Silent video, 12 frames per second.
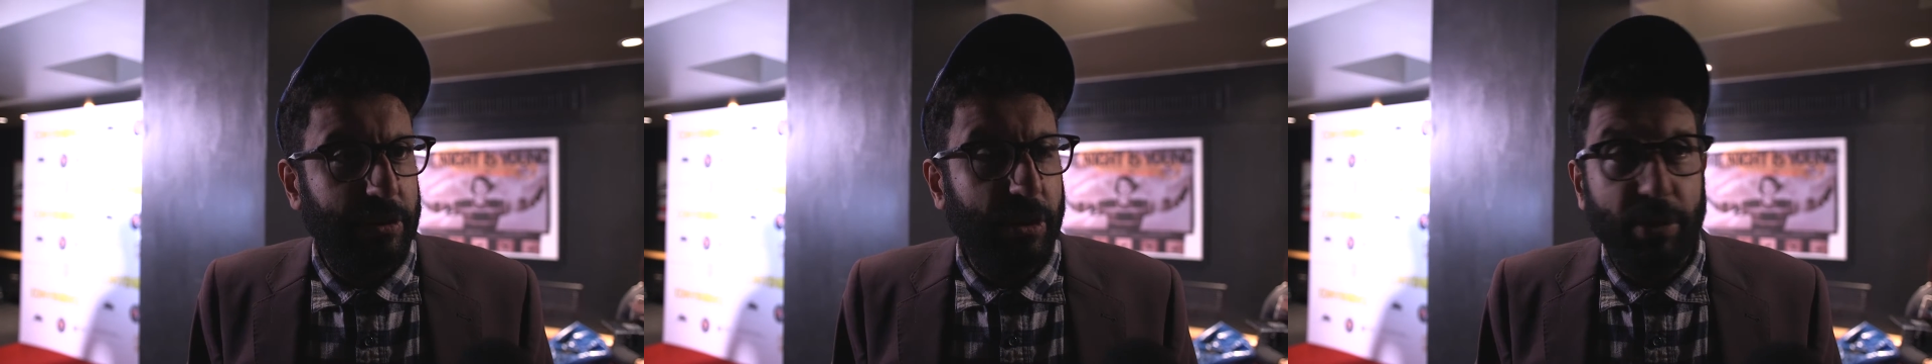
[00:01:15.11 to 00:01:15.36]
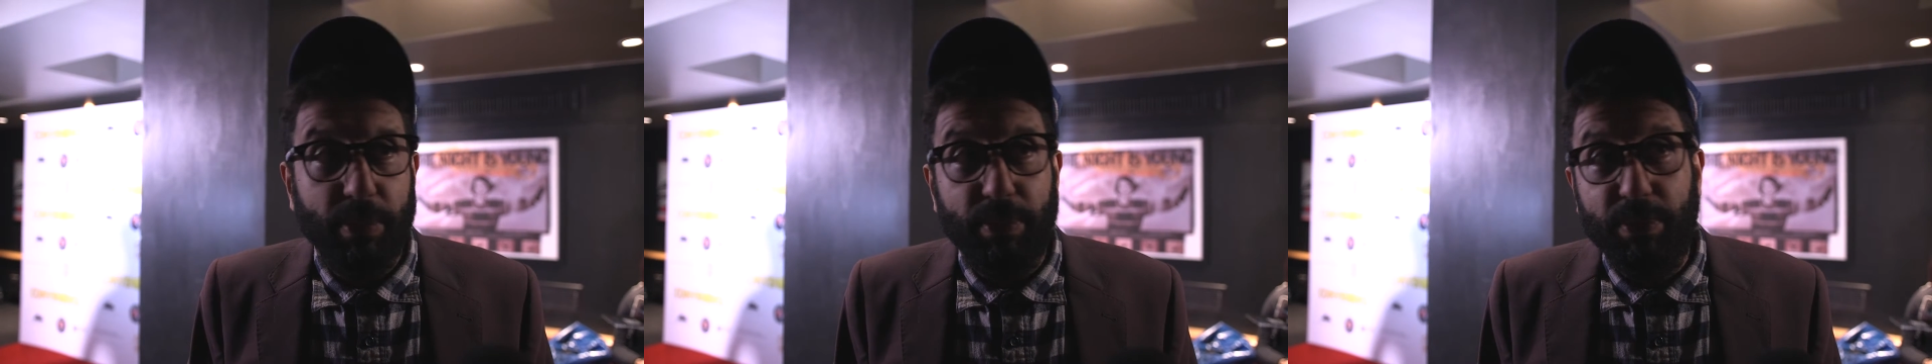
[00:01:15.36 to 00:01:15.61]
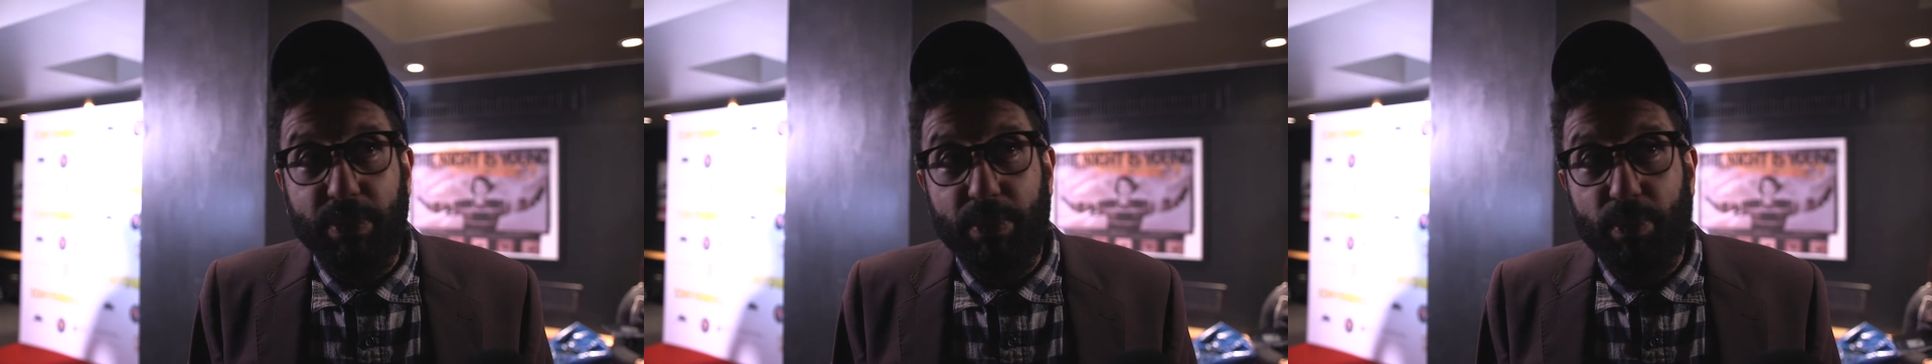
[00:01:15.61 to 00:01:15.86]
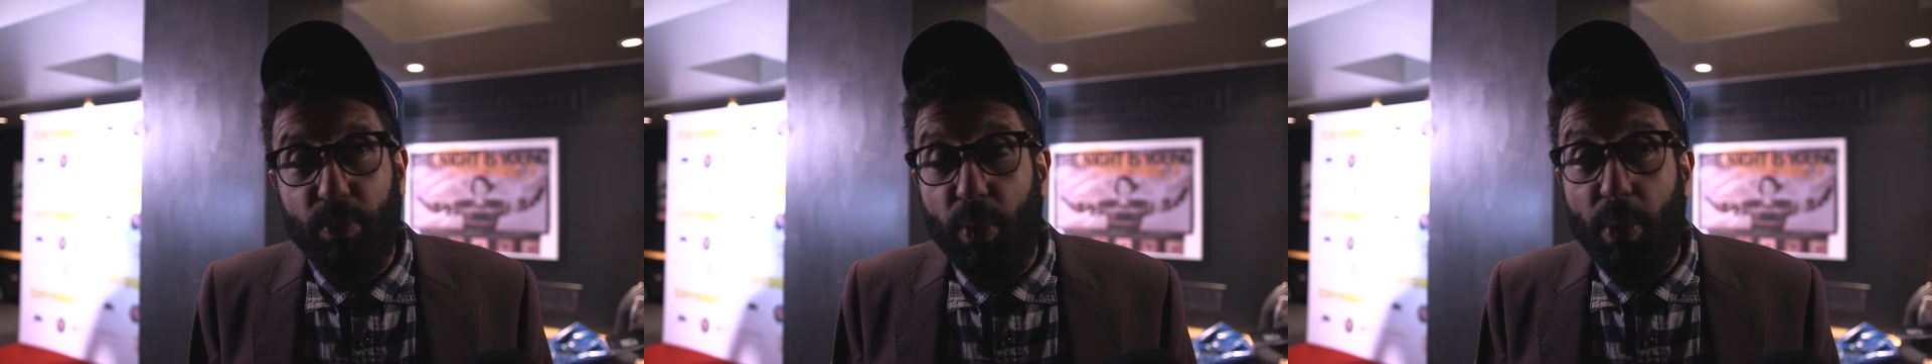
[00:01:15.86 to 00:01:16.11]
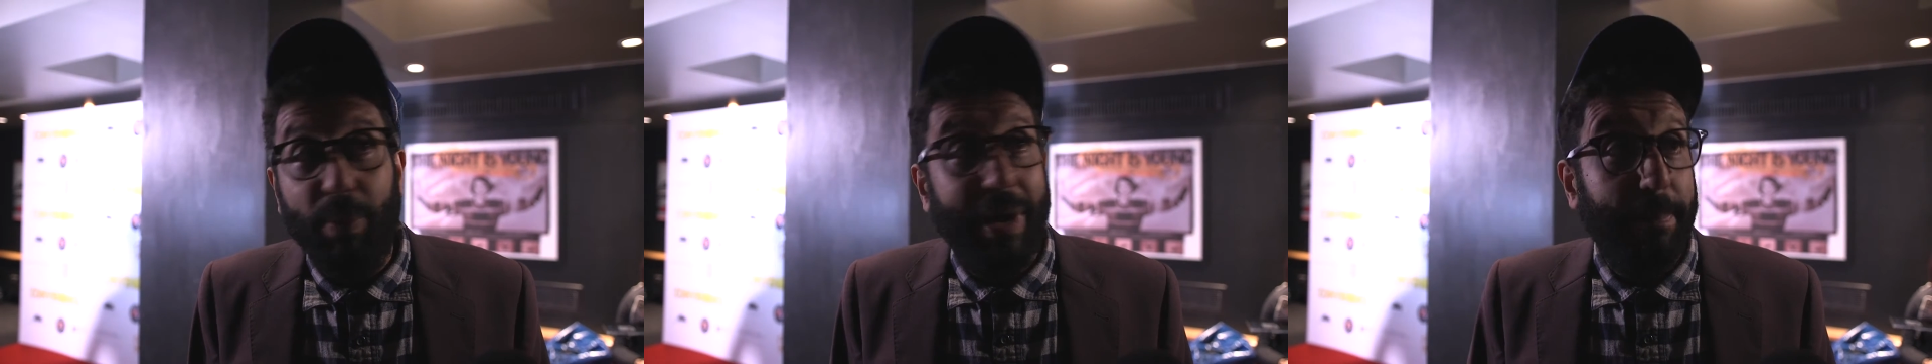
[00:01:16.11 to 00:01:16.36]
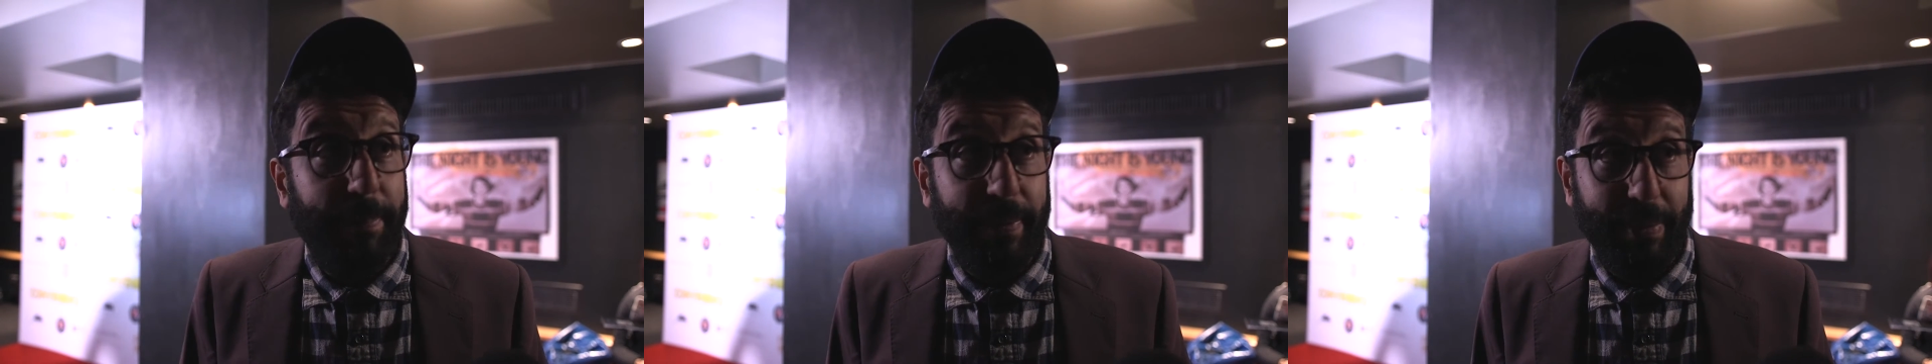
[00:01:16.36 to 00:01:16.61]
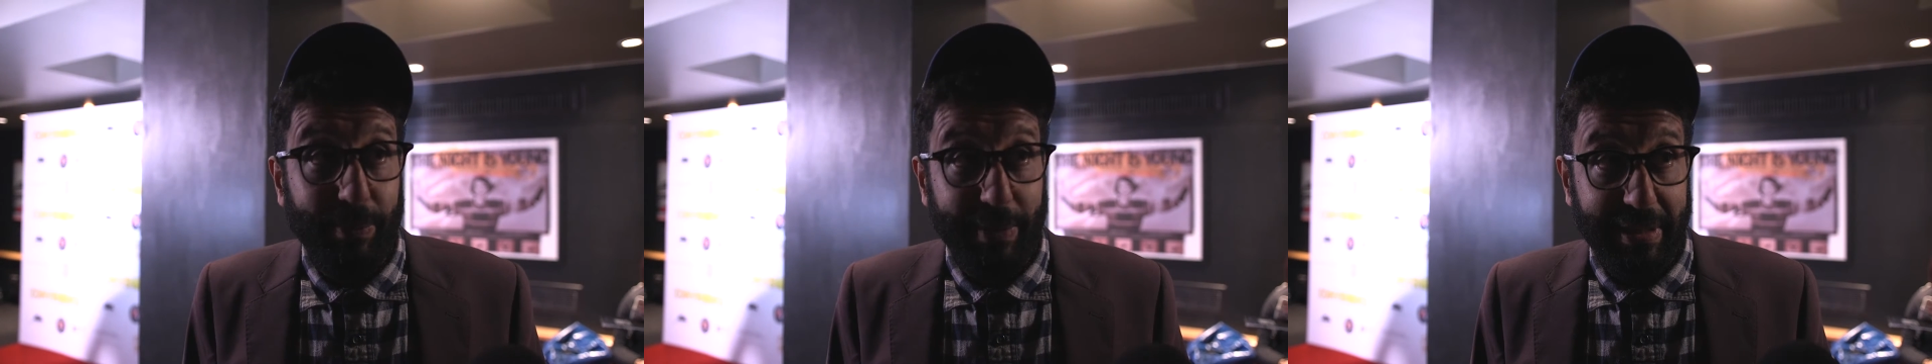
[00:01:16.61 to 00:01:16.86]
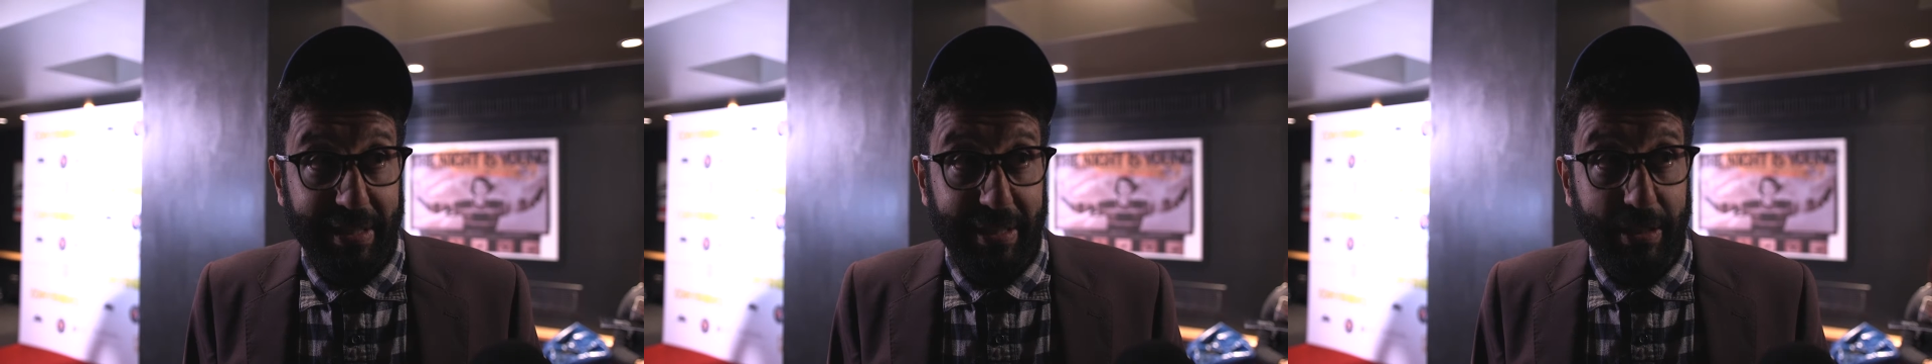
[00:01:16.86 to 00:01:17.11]
you don't know what will happen
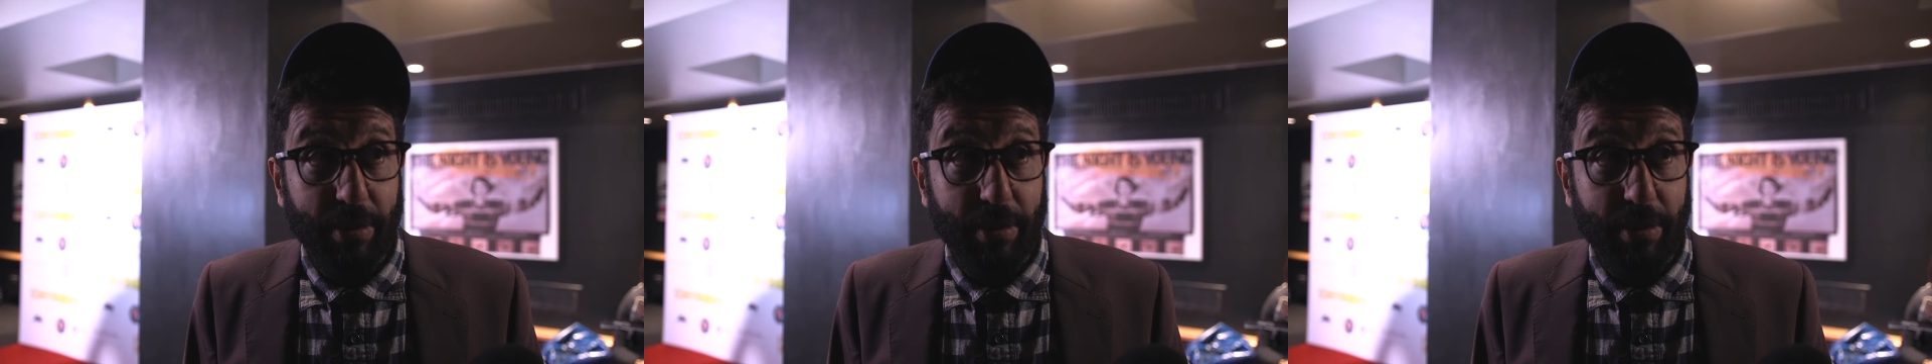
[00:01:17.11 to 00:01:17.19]
with it.